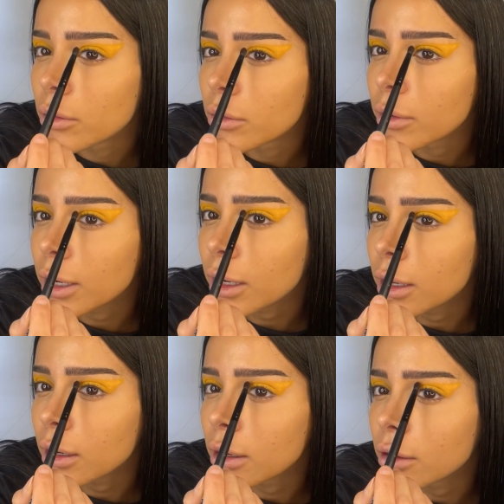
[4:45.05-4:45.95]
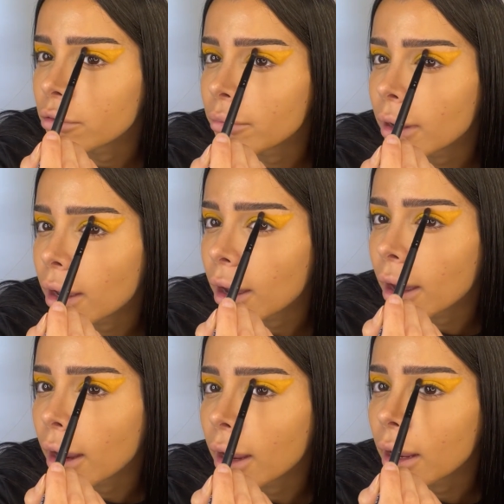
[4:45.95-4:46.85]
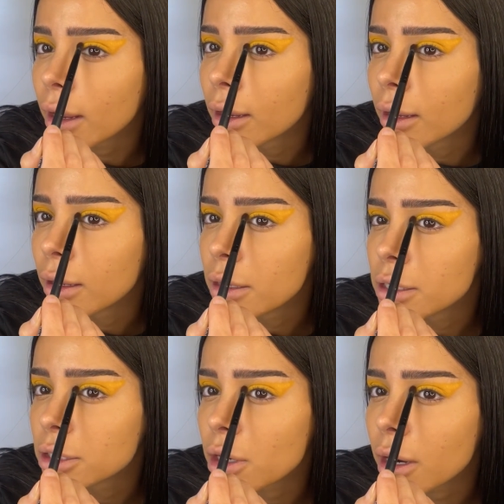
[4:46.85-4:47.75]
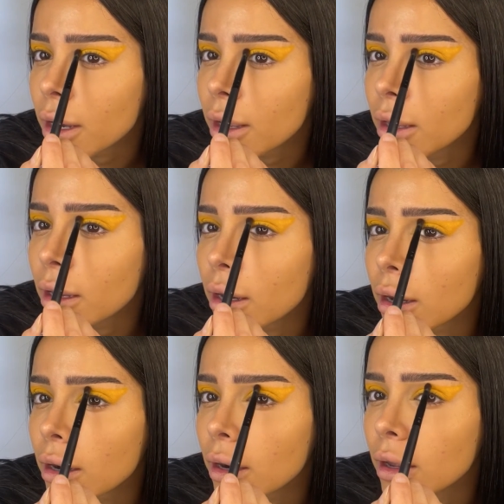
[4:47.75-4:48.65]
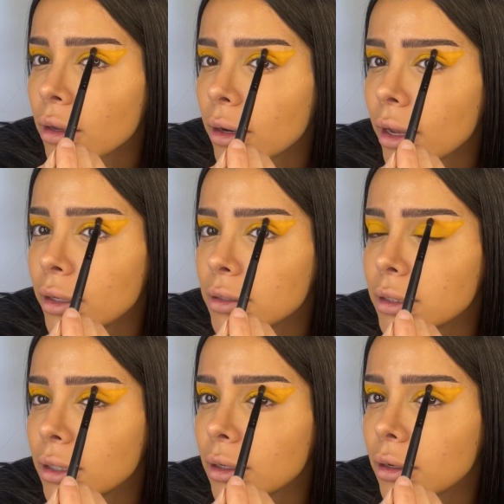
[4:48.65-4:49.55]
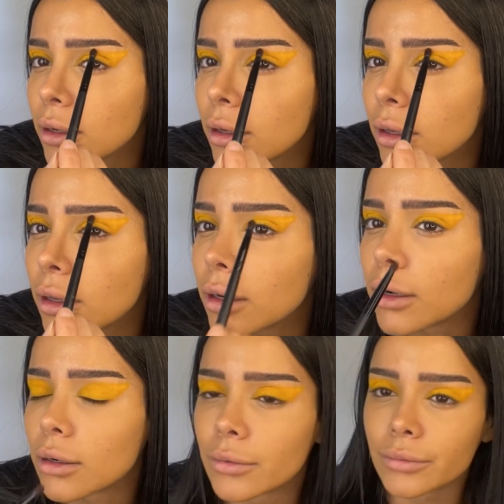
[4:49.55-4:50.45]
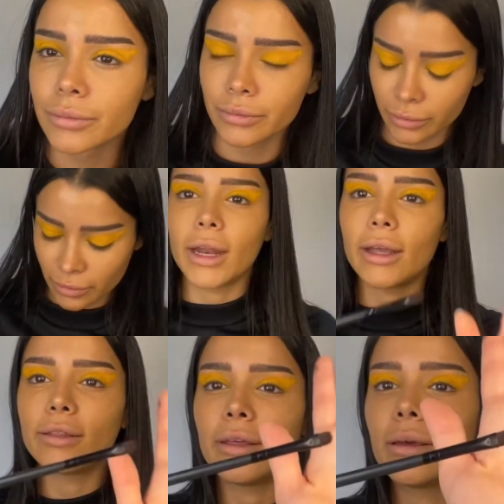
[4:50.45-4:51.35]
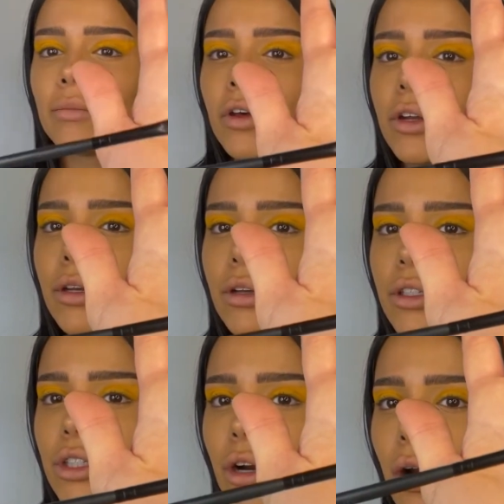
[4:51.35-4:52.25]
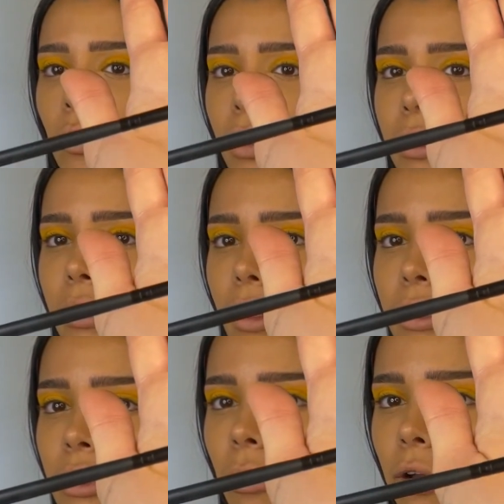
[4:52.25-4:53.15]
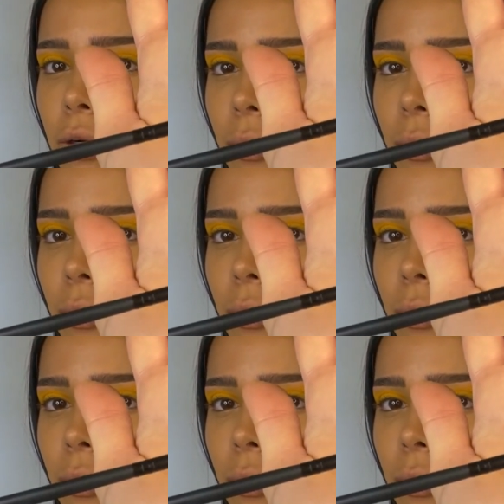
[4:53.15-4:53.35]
right here of my eye, starting here and ending here. And I think I'm gonna start with a smaller